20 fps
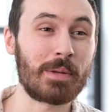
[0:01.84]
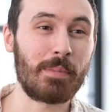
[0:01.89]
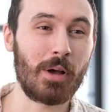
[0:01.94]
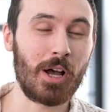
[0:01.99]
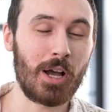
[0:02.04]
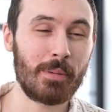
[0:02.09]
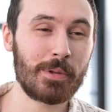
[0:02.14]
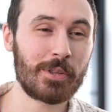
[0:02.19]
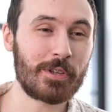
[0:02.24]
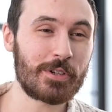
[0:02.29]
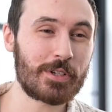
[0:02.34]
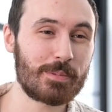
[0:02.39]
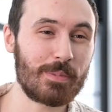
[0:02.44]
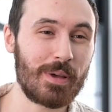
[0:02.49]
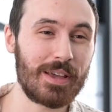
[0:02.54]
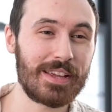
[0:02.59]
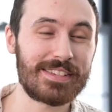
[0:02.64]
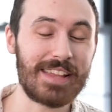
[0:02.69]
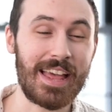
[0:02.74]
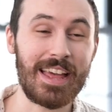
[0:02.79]
a popular
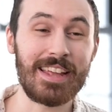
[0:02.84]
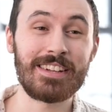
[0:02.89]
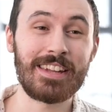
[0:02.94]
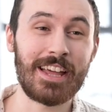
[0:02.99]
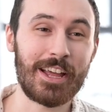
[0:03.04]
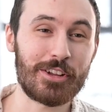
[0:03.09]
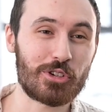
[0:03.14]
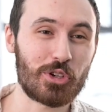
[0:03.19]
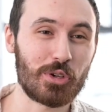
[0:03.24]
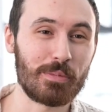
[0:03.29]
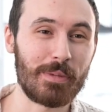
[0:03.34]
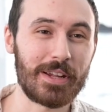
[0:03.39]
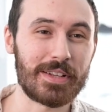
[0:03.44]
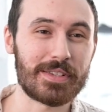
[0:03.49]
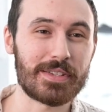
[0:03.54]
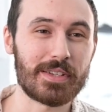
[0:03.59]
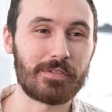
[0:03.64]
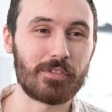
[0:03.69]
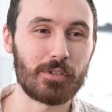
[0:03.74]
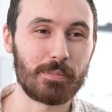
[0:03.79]
spice and natural
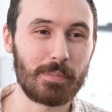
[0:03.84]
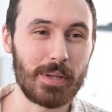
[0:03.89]
medicine for